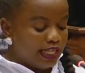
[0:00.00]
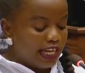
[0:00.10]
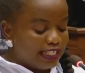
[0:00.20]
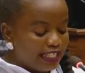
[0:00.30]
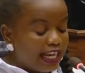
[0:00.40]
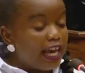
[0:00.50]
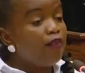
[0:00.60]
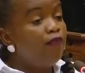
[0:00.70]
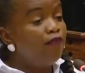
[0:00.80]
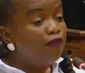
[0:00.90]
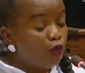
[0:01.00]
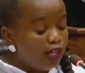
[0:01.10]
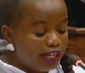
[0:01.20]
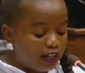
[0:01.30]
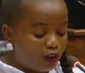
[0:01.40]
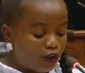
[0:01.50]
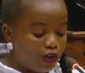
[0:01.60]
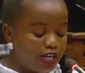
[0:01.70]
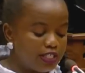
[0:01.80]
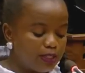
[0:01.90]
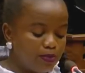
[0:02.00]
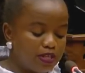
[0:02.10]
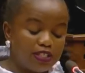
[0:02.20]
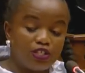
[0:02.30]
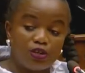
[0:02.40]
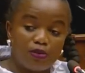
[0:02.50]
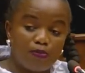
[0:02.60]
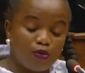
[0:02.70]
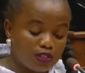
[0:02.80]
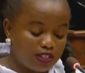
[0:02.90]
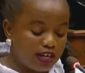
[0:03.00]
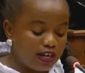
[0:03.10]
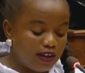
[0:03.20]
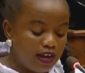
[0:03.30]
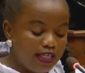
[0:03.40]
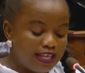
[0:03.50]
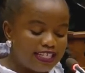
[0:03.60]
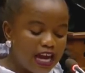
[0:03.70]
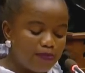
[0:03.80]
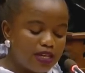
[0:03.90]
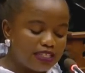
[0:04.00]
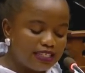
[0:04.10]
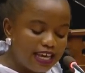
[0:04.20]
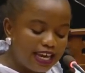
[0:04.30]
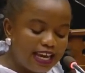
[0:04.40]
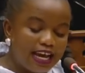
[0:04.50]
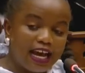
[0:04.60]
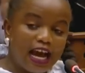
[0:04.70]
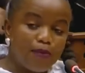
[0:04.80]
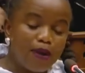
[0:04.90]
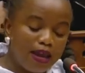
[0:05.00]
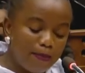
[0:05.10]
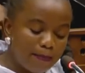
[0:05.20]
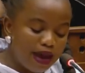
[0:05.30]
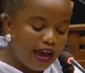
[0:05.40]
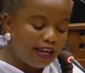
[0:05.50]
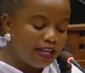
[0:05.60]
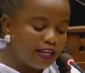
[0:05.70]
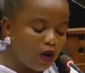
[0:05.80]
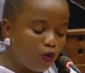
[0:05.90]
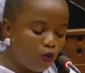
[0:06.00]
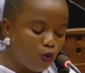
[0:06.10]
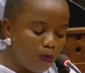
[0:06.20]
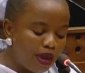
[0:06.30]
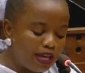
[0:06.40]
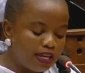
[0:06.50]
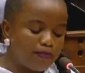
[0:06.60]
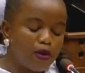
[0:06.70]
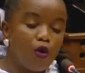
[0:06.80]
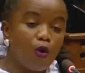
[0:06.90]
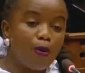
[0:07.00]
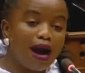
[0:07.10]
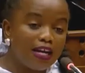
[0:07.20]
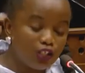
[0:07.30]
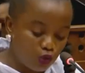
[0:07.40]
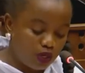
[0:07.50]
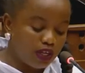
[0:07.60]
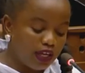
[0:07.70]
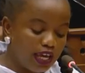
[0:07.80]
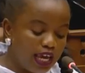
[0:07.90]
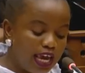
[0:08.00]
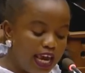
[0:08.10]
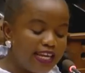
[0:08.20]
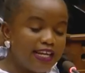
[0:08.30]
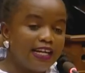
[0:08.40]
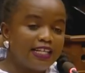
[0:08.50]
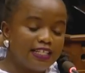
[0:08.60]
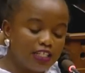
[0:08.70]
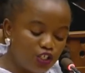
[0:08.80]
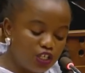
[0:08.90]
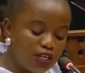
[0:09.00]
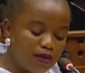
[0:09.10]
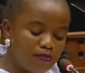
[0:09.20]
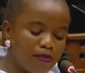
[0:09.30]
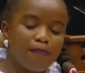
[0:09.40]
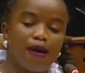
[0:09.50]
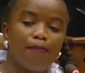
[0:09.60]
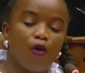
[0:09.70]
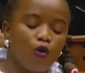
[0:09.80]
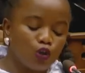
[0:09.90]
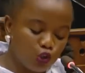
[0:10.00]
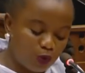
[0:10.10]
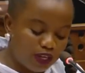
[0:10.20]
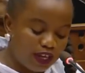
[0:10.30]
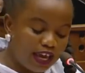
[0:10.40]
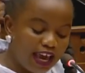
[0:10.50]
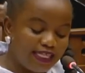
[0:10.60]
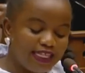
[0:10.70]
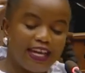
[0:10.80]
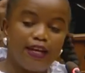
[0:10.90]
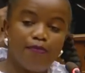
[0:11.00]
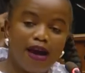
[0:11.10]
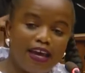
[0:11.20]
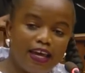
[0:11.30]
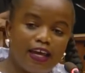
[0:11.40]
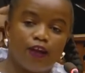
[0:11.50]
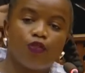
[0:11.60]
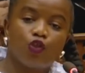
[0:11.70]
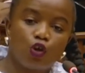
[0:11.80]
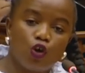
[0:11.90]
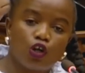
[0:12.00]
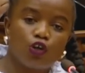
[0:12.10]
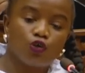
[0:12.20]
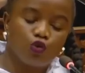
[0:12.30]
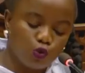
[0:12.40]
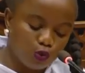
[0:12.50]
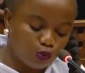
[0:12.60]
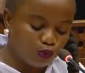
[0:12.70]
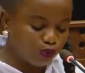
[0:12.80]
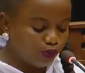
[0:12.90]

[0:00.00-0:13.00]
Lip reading: The DA fully agrees, President Ramaphosa, that amasela aba imali kahulumende mawabanjwe. In addition, mababoshwe, and then baye tronk too.